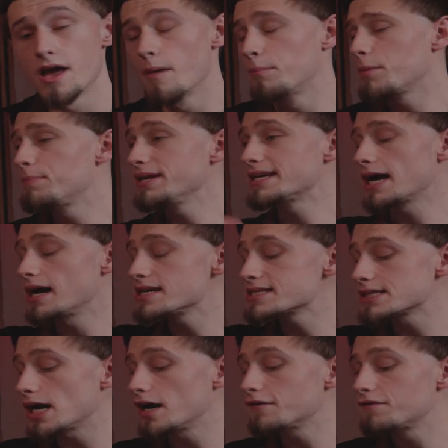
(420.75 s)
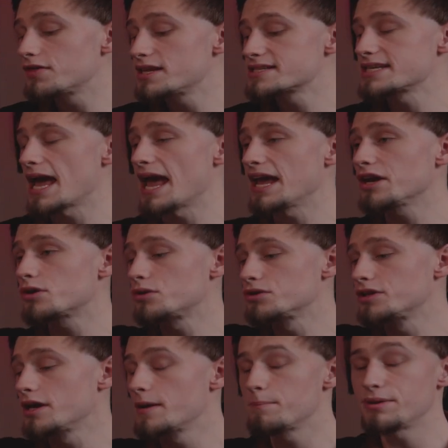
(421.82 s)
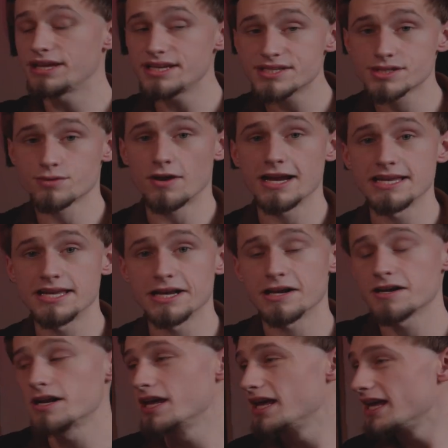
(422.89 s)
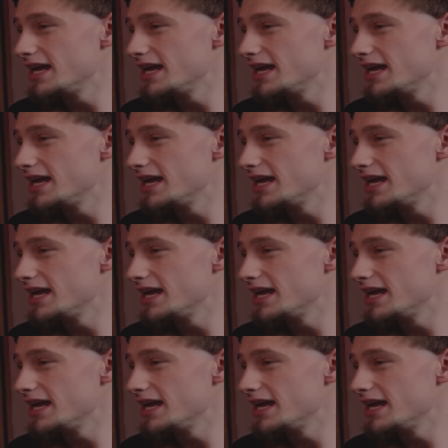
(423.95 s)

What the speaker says: But because of this angled piece right here,